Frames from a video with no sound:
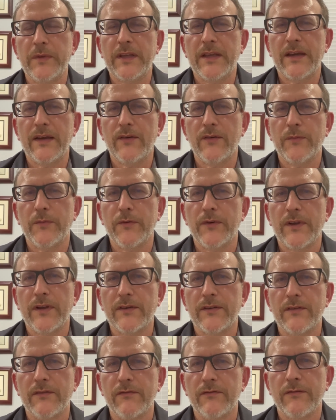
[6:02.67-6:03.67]

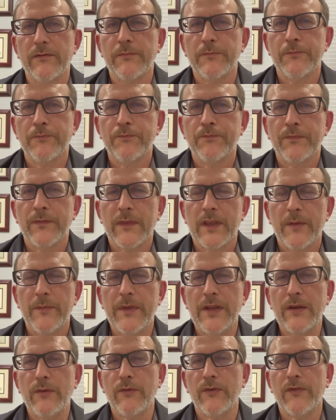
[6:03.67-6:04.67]
counterproductive. In
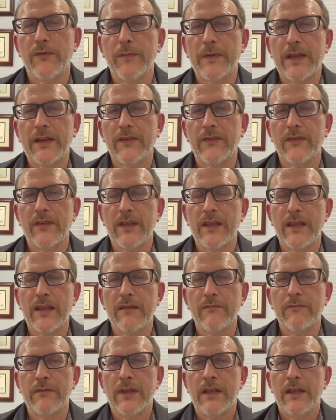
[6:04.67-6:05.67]
many respects, they
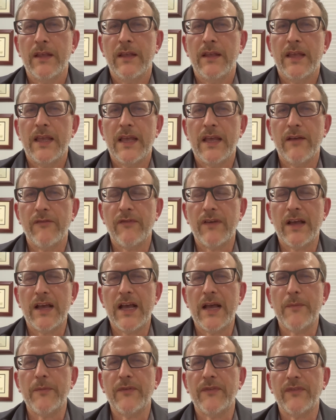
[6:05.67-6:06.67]
have
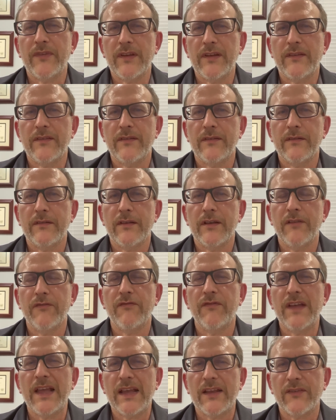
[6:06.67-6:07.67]
opposite
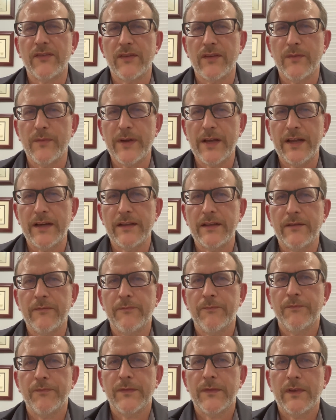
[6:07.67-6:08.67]
effects on the body.
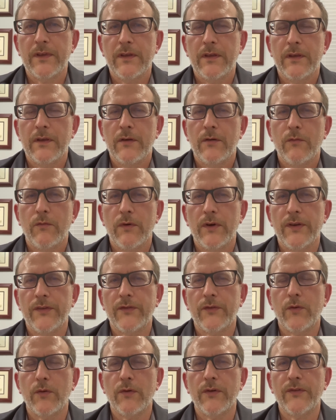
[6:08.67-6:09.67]
Whereas
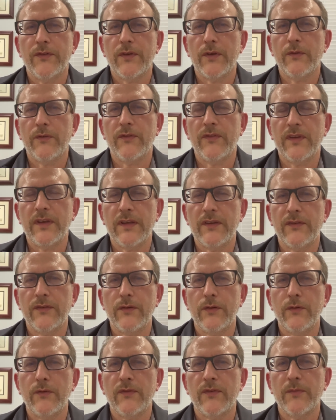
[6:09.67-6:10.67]
cortisone seeks
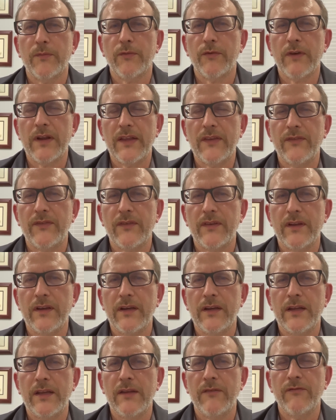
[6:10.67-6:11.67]
to suppress
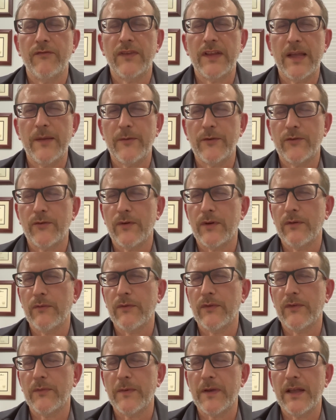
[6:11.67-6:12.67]
an inflammatory
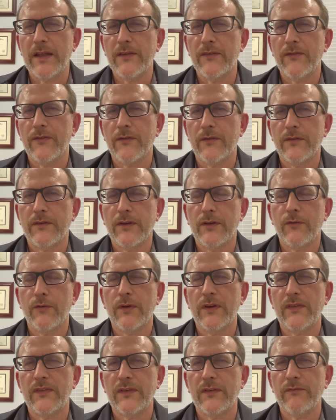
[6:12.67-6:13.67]
response,
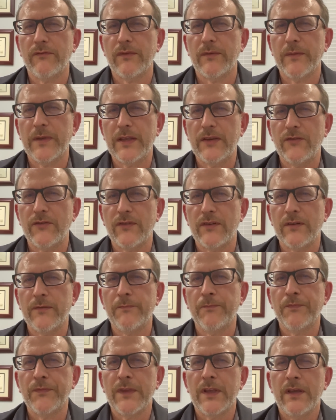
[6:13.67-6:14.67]
decrease inflammation,
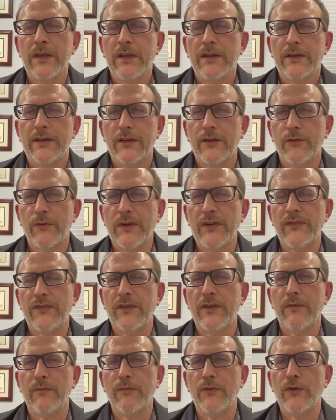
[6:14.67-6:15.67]
decrease
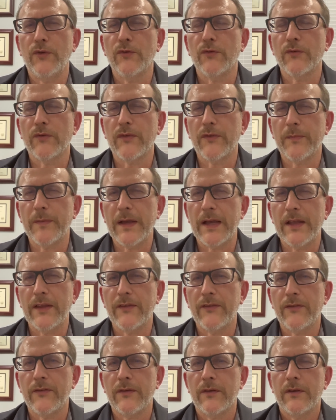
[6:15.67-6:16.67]
the immune
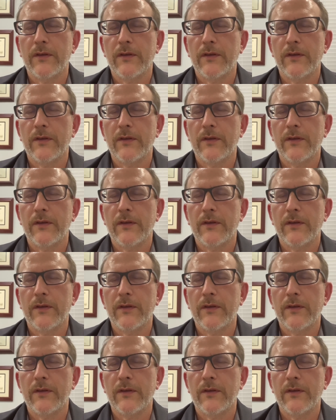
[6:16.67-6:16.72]
response,